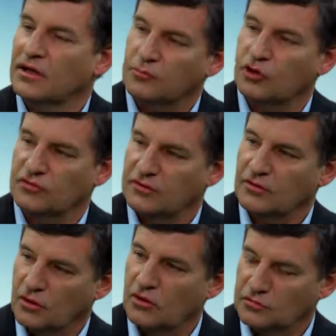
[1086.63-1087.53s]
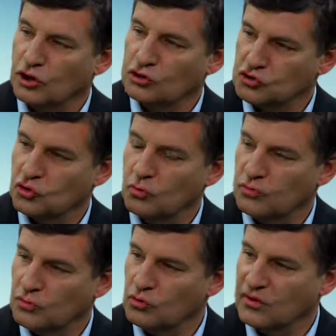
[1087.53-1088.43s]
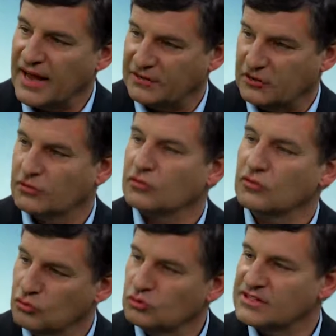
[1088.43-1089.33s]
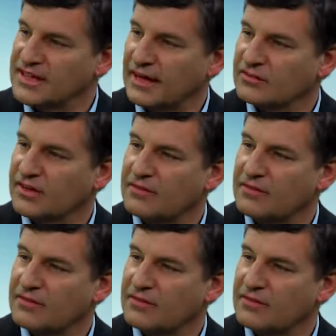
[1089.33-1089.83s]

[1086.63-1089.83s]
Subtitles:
But of those group who get a good stent,